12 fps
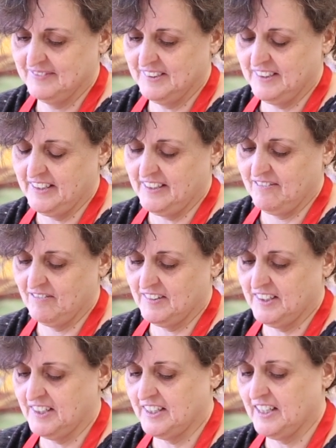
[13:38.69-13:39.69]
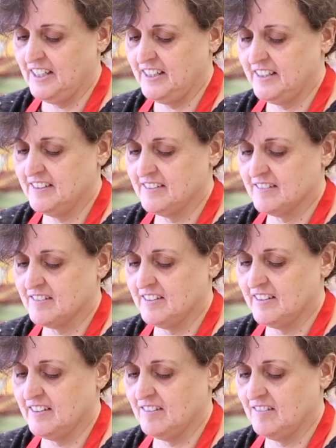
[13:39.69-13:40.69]
Alright, I'm going to color in his
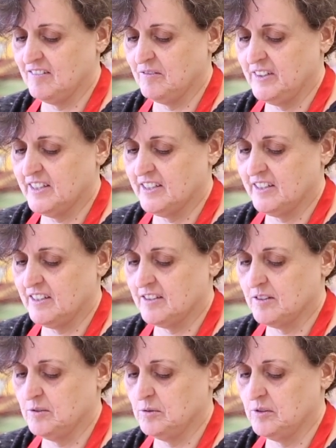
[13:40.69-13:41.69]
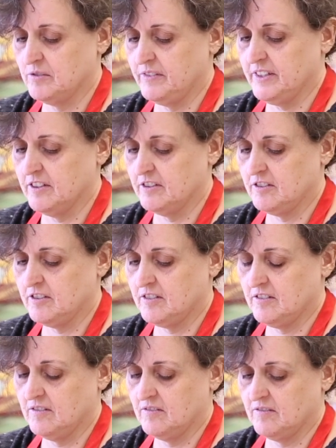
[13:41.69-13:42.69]
little toes, fingers.